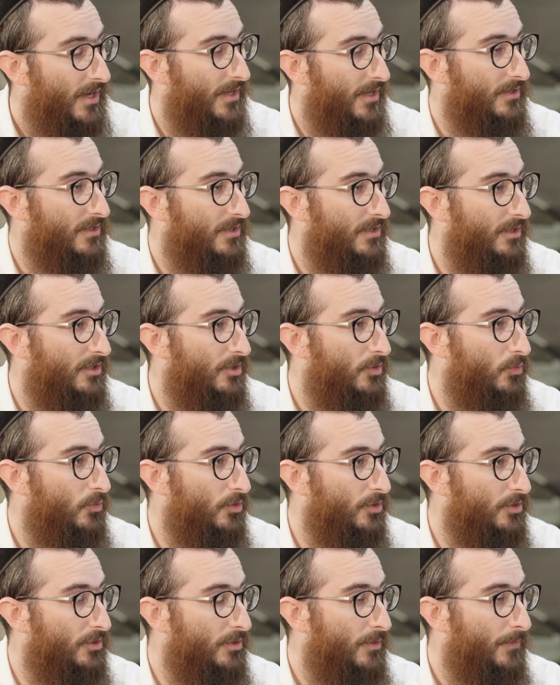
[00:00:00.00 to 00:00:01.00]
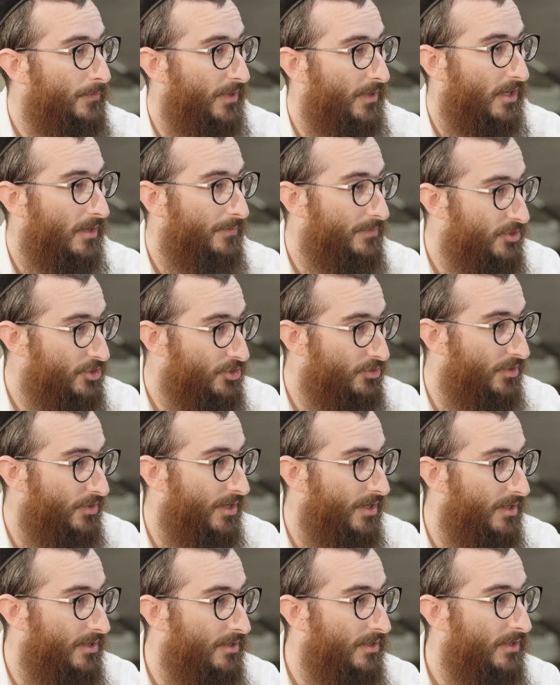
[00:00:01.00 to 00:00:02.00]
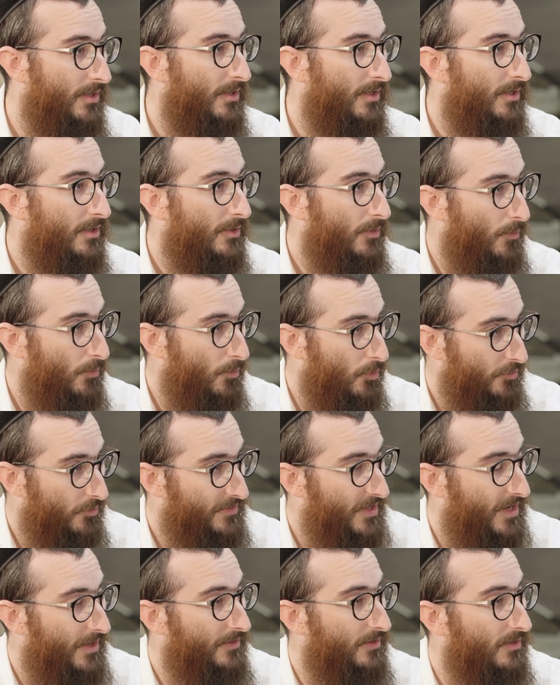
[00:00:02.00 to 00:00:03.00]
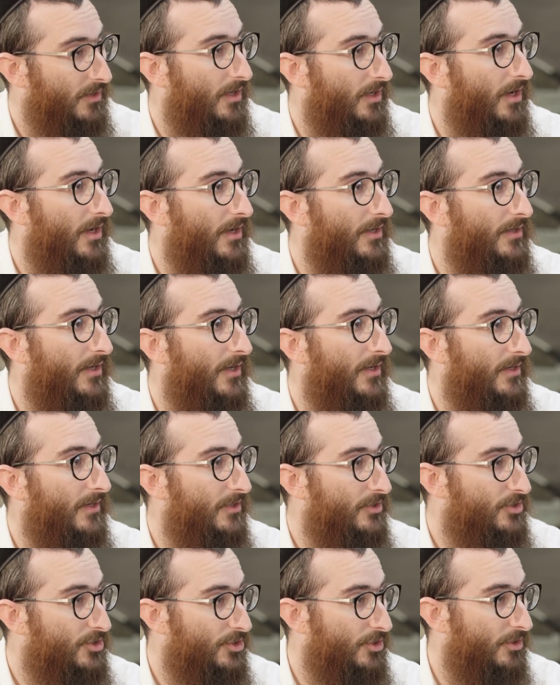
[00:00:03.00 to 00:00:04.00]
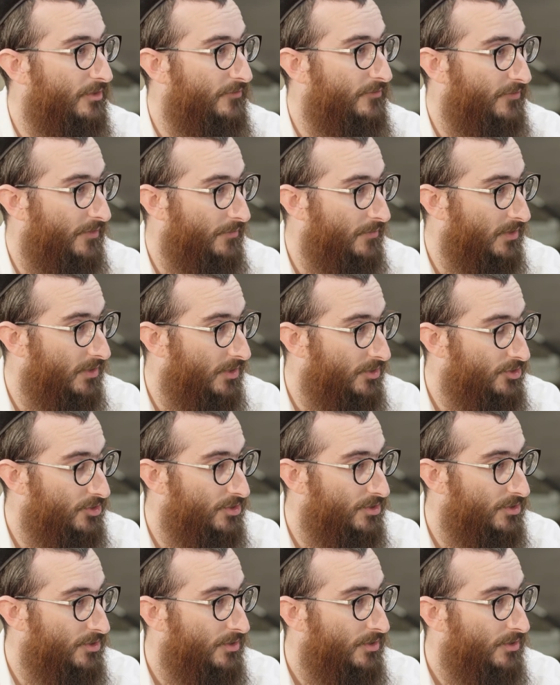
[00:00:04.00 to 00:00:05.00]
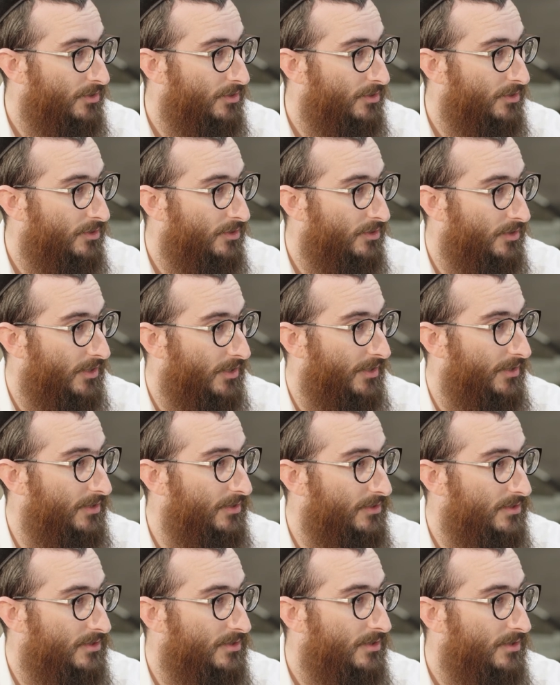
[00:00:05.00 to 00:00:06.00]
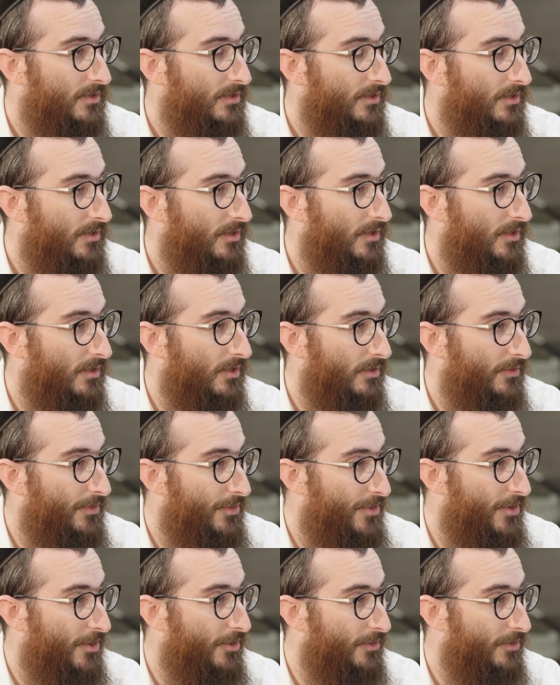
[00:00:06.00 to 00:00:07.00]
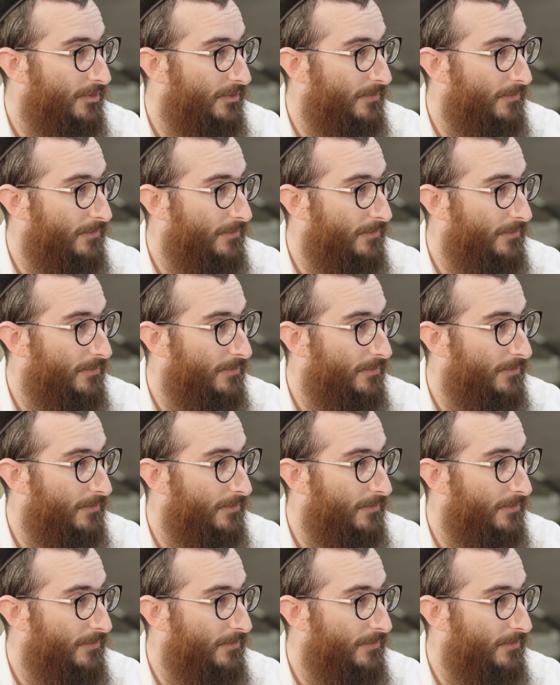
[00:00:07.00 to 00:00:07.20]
And the kid would pick up a tray, move down the line, and get served from the lunch ladies their